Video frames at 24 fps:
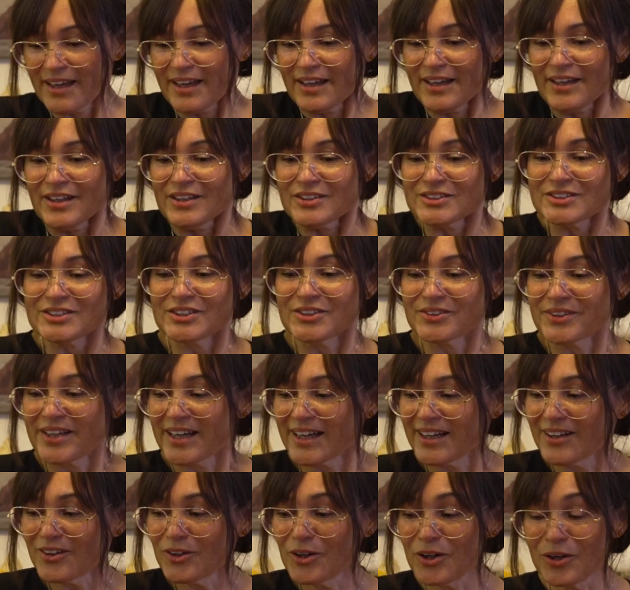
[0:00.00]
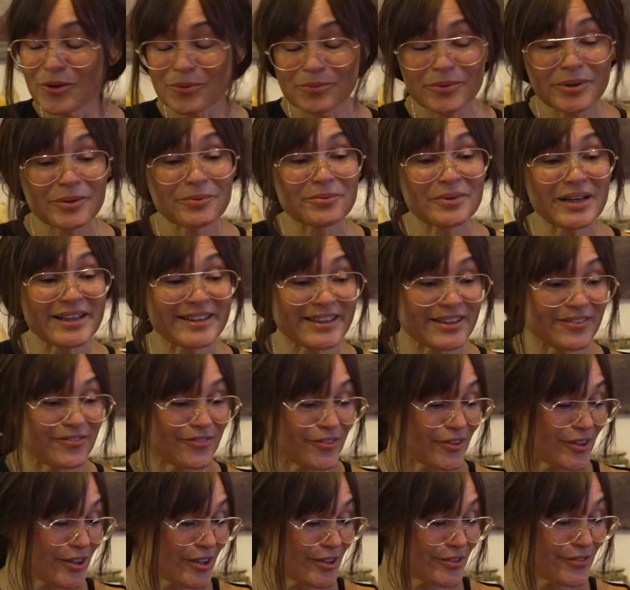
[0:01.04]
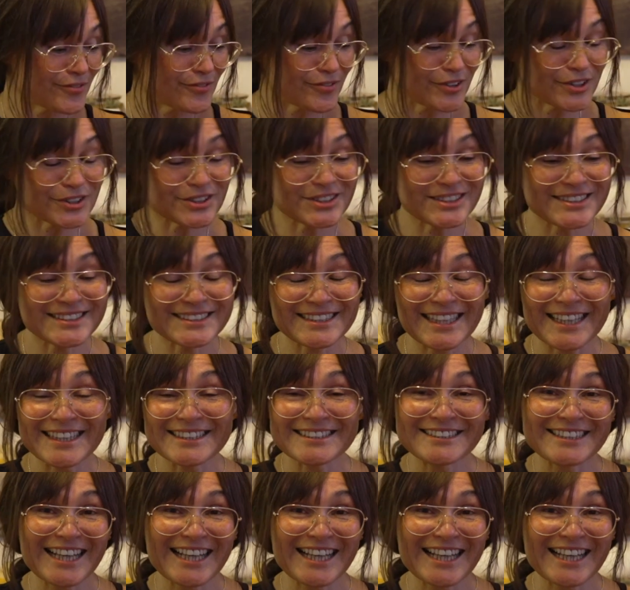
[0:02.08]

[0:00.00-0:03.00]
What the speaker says: So now we're ready for first day's